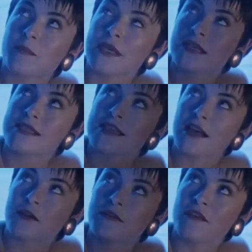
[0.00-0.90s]
of being
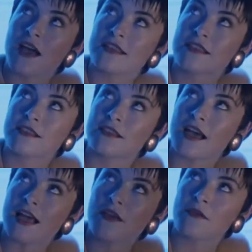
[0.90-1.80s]
sacrificed to
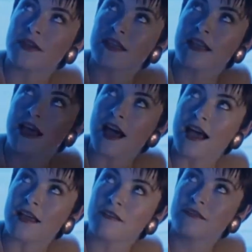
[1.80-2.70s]
Dionin
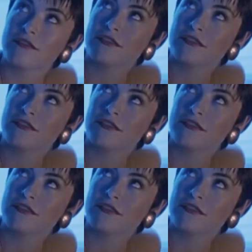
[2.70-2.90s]
alive.